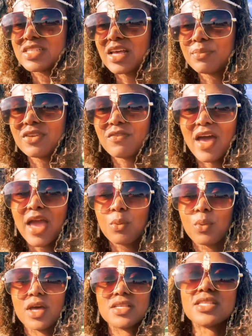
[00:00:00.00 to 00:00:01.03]
up, Divine
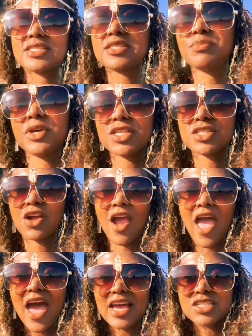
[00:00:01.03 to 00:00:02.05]
Ones? This is Minister
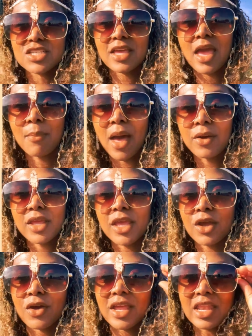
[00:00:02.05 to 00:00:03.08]
Ashley. I'm out
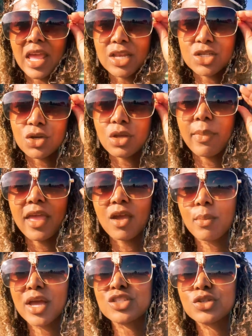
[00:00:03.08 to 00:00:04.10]
here in nature. You may hear
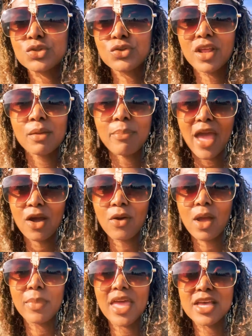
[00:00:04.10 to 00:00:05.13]
my children in the
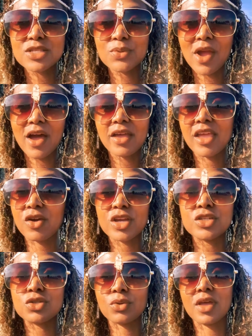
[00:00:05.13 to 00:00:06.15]
background because we're out here
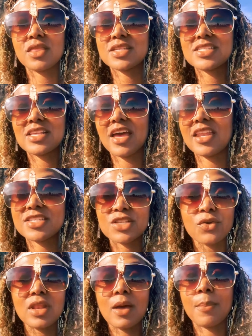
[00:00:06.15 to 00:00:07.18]
enjoying the sun,
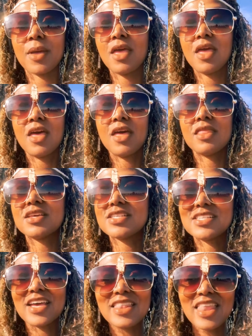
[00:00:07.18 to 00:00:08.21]
soaking up the
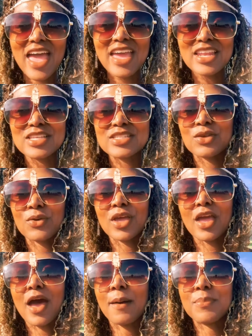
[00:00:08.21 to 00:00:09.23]
sunlight,
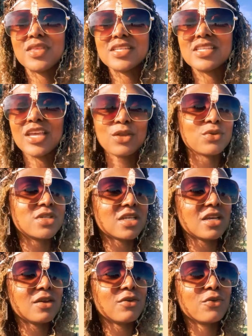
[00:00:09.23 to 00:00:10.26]
soaking up this
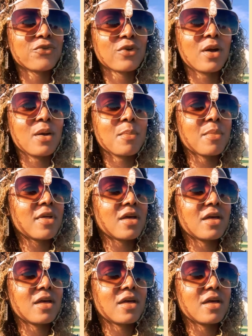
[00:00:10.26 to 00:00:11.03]
energy from